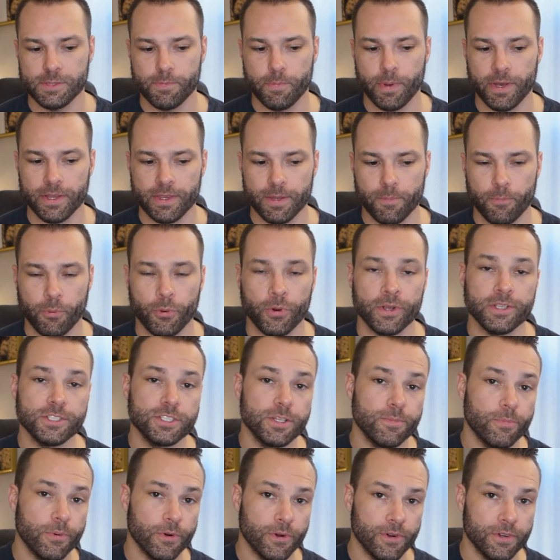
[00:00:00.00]
but the
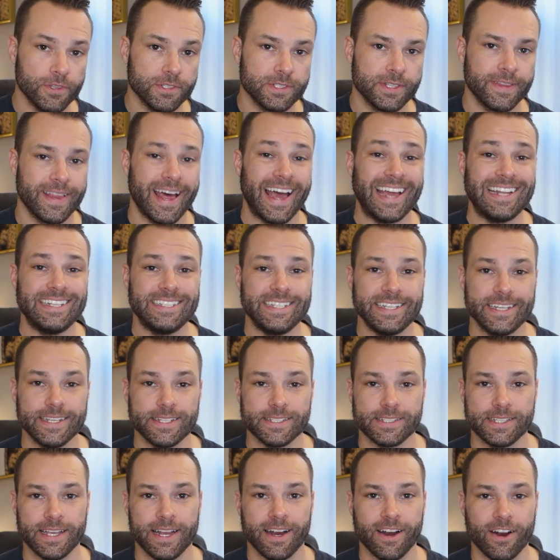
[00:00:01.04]
principles and the
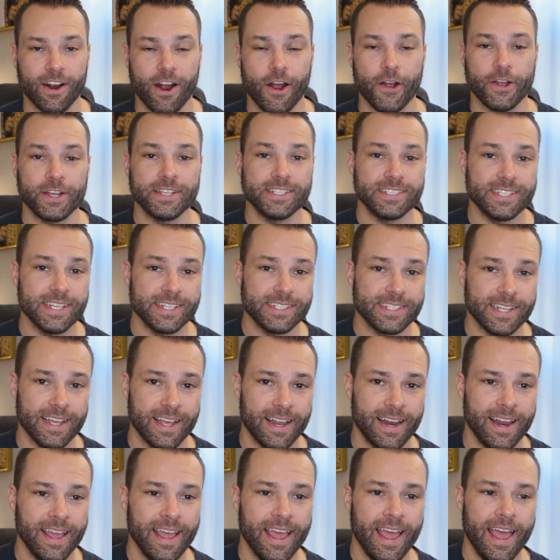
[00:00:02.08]
ideas there are
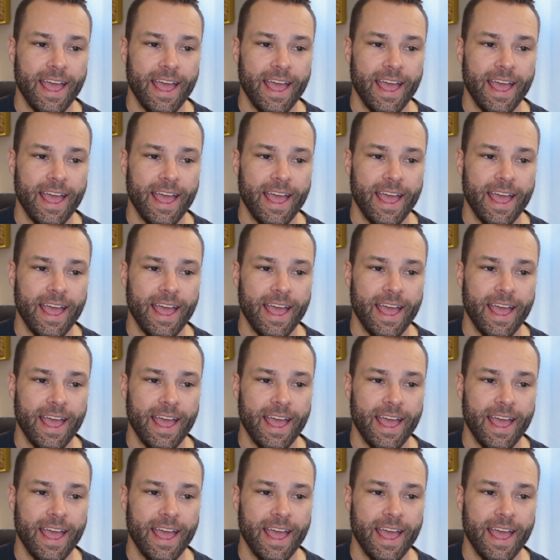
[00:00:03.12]
consistent.